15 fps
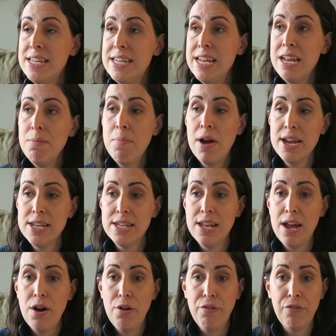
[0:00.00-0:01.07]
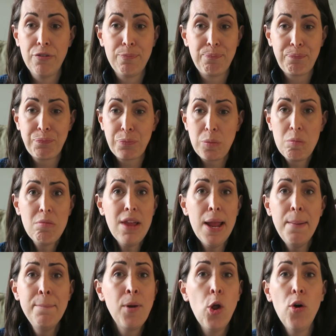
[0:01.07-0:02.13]
see myself
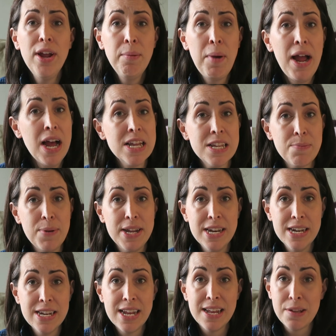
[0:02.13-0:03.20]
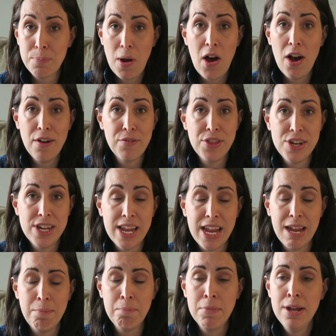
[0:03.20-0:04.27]
employing my husband as part of the
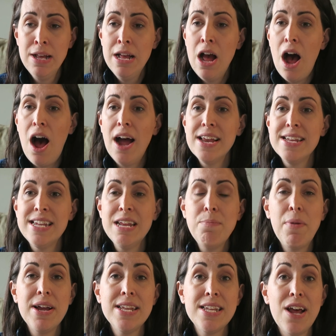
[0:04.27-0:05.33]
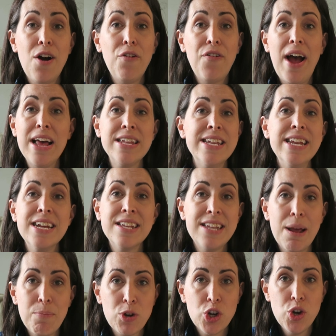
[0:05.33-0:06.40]
team. I see myself as an
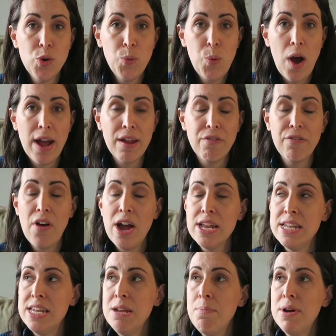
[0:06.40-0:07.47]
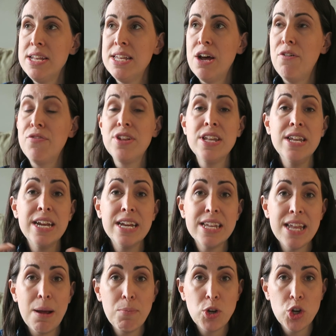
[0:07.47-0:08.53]
exceptional wife. I see myself as an
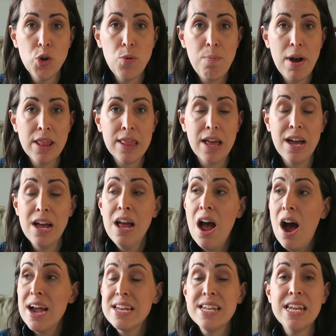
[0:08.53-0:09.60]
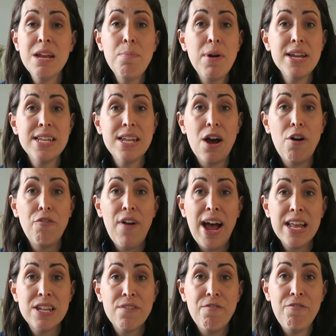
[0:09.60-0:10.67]
exceptional mother. I see myself
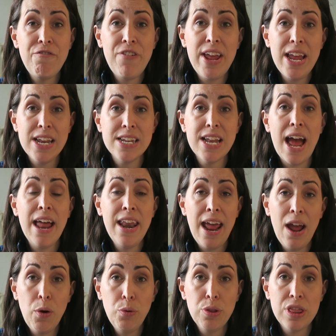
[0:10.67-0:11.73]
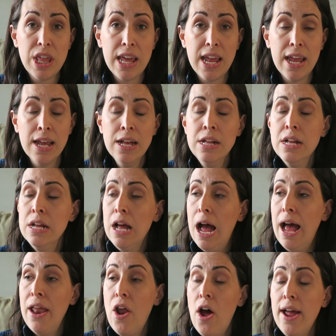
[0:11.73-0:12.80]
as fit and healthy.
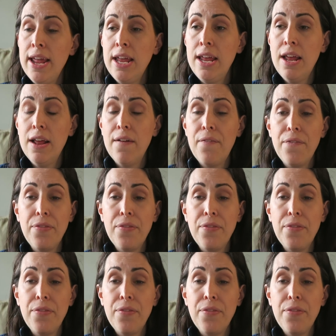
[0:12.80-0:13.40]
And